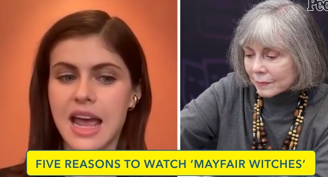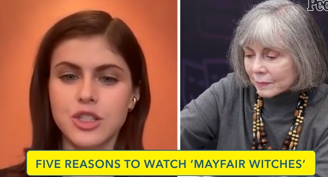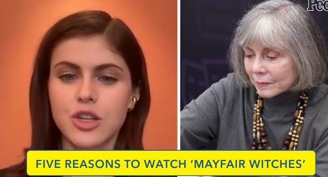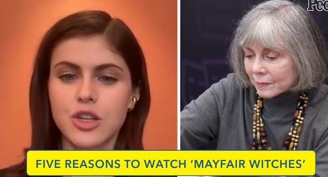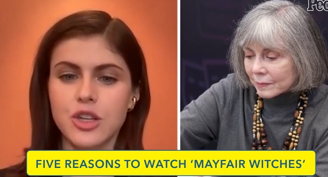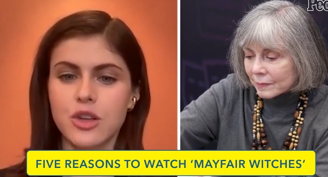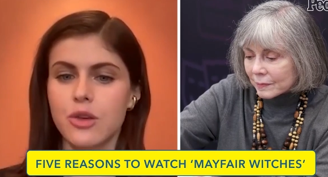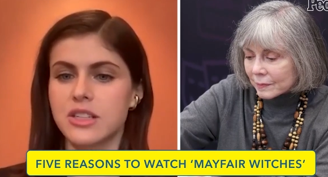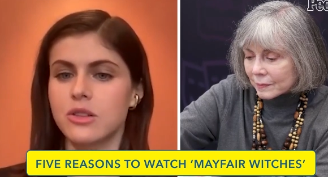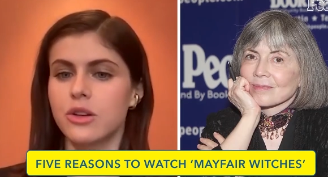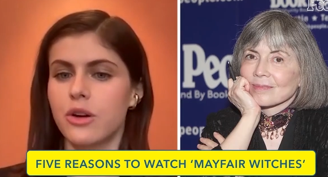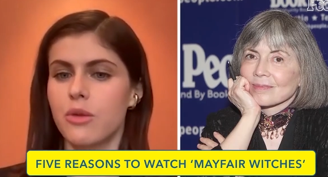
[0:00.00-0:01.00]
Speaker 1: And so you get
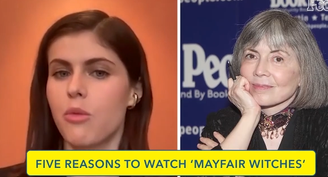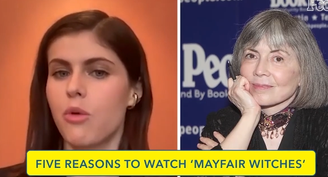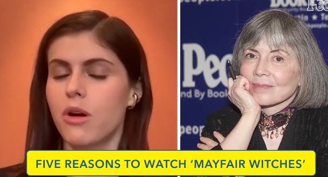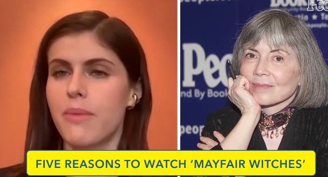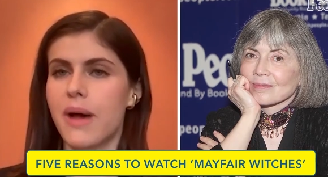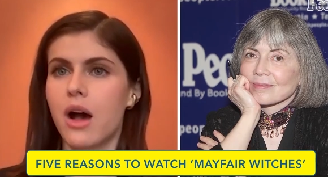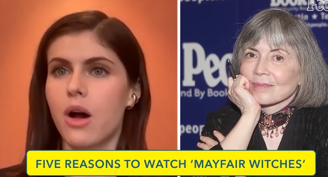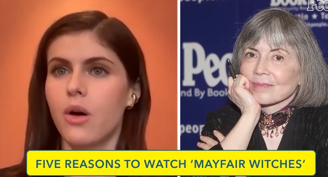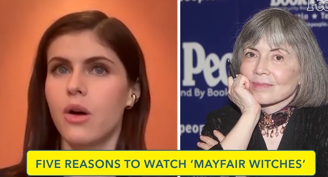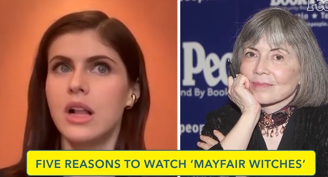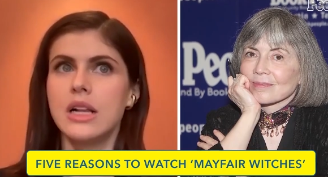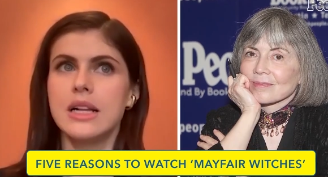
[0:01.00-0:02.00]
to learn more about